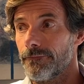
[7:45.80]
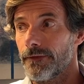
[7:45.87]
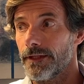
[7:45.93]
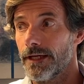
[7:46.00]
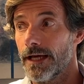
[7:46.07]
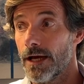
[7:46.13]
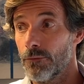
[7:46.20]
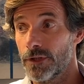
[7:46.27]

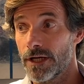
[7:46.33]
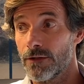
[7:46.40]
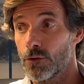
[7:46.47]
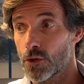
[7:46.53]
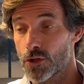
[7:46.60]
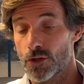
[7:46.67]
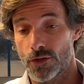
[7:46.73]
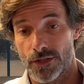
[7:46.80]
I would
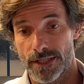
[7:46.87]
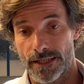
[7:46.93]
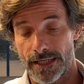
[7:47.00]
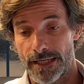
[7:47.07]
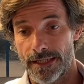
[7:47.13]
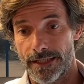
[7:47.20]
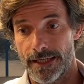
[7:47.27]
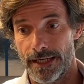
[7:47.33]
also
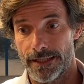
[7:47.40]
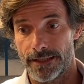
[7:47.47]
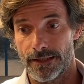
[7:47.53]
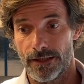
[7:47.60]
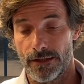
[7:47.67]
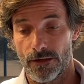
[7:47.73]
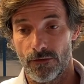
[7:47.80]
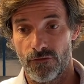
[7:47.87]
say that
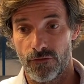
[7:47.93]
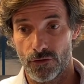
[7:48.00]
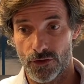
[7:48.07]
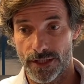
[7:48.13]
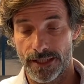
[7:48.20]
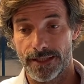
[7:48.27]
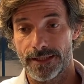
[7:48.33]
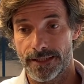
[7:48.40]
for
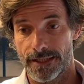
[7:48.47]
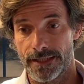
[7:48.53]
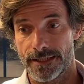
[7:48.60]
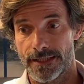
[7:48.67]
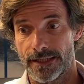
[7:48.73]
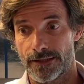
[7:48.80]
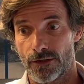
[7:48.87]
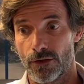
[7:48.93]
citizens
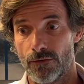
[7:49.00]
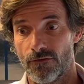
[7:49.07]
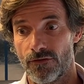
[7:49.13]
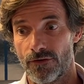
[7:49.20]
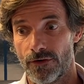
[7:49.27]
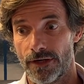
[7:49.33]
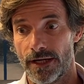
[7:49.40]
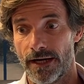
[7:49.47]
that come
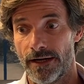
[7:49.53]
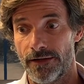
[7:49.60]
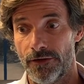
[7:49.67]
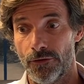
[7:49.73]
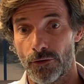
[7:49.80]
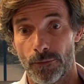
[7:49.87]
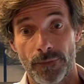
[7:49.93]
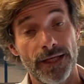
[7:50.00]
from an
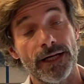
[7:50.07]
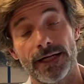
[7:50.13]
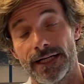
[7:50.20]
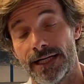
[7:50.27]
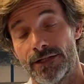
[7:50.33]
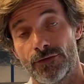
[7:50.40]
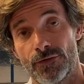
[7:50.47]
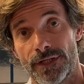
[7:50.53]
European
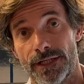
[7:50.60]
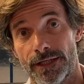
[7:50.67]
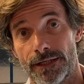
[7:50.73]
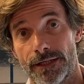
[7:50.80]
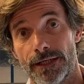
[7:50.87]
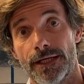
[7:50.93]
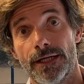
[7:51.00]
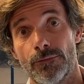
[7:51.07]
country,
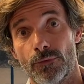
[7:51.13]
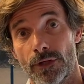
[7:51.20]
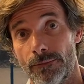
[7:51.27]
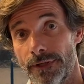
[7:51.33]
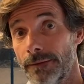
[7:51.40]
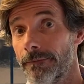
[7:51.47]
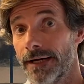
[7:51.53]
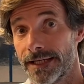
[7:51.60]
it will be
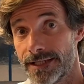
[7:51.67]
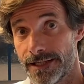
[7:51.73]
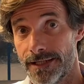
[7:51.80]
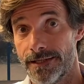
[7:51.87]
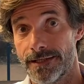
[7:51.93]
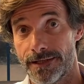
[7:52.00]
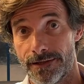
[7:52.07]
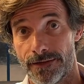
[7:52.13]
much
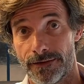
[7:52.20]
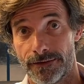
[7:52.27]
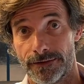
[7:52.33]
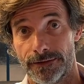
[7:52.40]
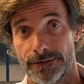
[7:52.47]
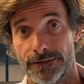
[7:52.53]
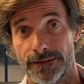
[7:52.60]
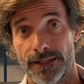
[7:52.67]
easier.
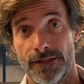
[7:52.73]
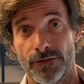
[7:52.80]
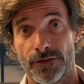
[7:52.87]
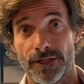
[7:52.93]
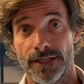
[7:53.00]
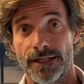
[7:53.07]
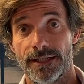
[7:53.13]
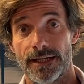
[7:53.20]
They don't
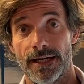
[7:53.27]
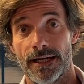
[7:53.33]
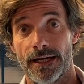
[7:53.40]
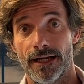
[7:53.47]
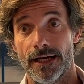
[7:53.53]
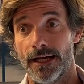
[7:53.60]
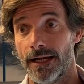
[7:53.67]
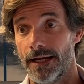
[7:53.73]
need
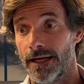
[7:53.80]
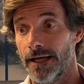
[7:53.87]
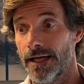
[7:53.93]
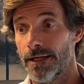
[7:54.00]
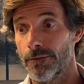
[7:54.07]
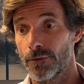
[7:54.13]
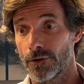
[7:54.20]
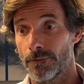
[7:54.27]
a
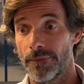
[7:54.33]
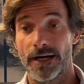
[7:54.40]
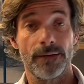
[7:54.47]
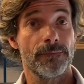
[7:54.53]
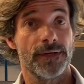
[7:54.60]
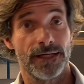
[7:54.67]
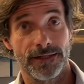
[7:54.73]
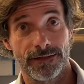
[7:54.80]
labor
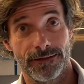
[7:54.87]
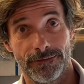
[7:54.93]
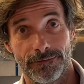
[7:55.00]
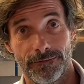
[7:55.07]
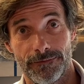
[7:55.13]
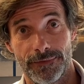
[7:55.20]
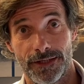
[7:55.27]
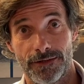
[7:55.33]
permit
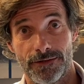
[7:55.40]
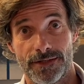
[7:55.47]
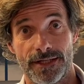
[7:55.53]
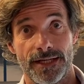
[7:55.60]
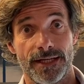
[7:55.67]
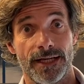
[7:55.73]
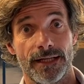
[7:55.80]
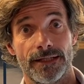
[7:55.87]
because they
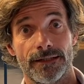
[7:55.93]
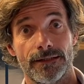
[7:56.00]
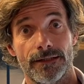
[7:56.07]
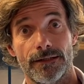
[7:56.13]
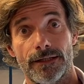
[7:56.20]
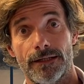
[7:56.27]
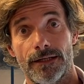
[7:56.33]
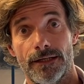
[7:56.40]
can
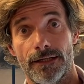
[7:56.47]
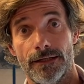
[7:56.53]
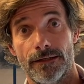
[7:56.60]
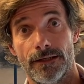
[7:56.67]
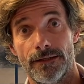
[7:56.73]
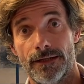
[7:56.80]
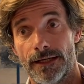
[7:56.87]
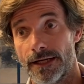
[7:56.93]

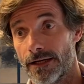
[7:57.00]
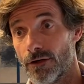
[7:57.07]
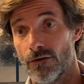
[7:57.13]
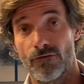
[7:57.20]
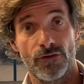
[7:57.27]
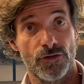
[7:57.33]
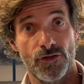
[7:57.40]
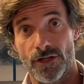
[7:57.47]
come
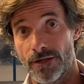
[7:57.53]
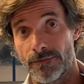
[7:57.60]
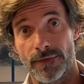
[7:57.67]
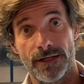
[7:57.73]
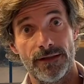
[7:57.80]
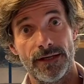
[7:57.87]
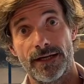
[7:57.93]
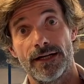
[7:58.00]
from Germany,
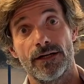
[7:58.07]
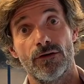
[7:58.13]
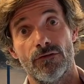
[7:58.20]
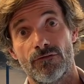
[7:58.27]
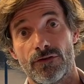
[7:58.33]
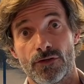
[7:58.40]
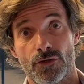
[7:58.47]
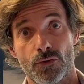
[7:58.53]
they can come
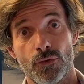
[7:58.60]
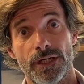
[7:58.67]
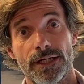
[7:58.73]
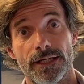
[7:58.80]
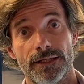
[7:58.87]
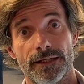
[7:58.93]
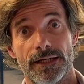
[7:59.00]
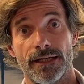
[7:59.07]
from
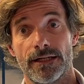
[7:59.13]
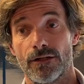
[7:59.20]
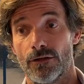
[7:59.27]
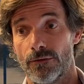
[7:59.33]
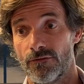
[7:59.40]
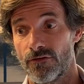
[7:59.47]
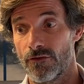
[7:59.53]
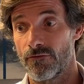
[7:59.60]
Sweden, they can come
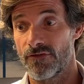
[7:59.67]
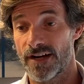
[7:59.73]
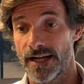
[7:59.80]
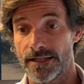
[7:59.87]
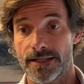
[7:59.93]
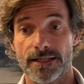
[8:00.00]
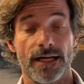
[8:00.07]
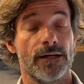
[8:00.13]
from
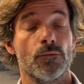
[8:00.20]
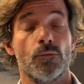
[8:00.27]
France and